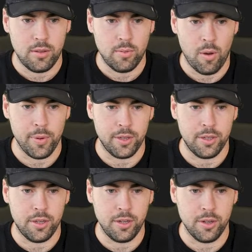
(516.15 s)
what we
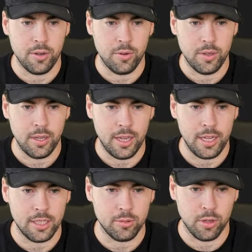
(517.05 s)
do
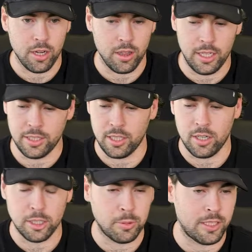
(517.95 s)
is we're gonna listen
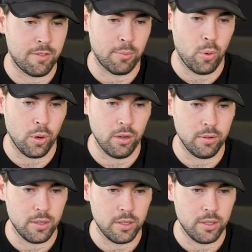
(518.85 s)
on a specific port.